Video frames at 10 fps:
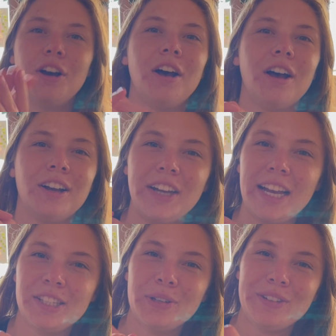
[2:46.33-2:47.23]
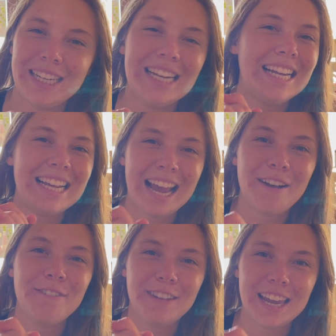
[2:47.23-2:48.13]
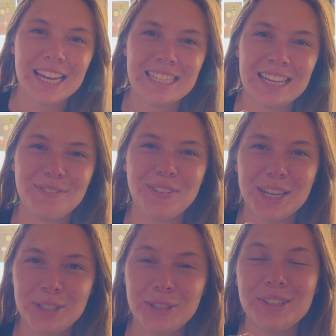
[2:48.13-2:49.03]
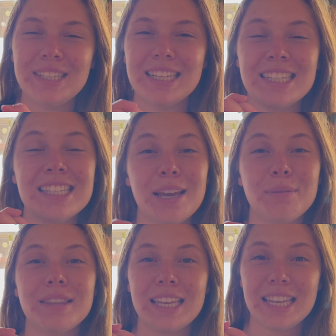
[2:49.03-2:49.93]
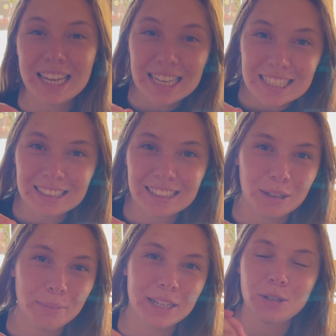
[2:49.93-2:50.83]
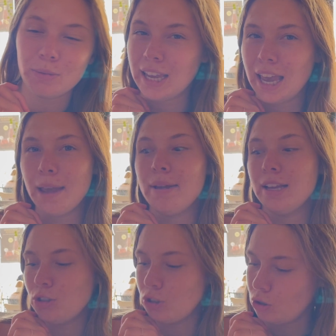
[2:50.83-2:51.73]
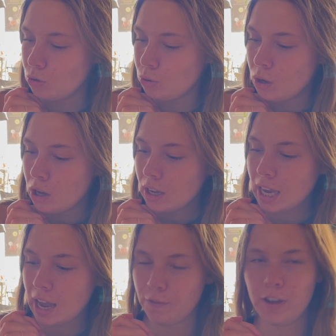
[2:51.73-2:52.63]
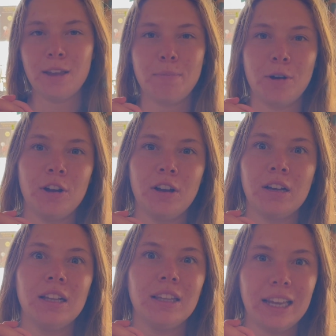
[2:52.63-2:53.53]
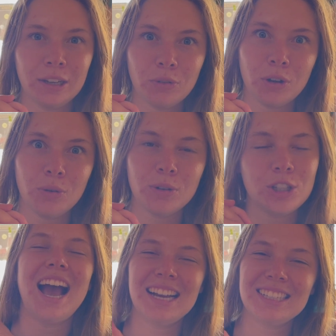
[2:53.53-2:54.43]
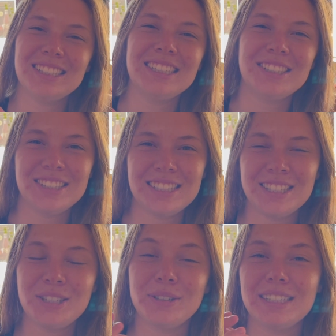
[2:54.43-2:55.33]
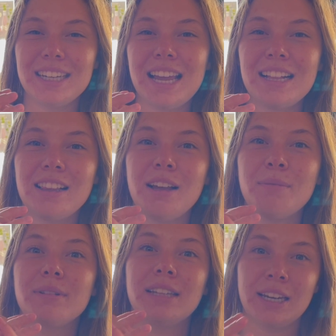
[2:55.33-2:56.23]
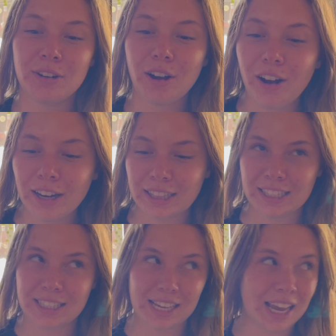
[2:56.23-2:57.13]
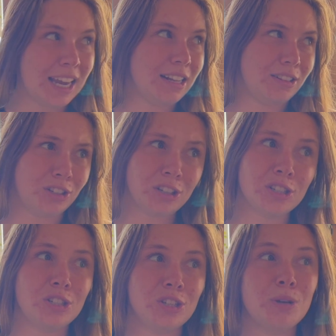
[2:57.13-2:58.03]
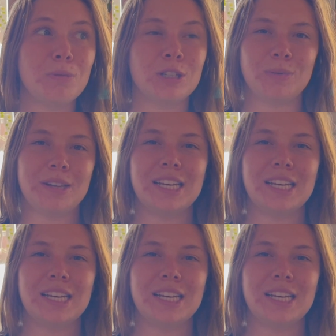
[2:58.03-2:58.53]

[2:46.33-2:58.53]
All right, so we needed a cafe to come into to escape the heat a little bit, so we came into Cafe Bar Calegro, which actually turns into a nightclub later on in the day, and it looks super sweet.